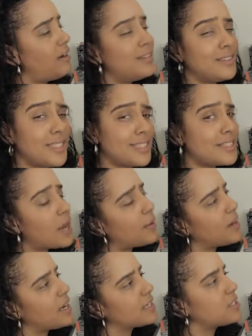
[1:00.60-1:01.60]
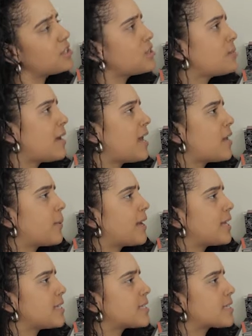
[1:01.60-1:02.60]
This is how I like to do my
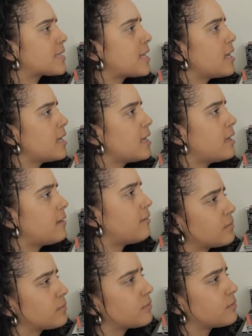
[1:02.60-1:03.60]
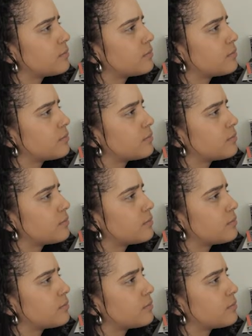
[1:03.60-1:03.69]
808s. Right.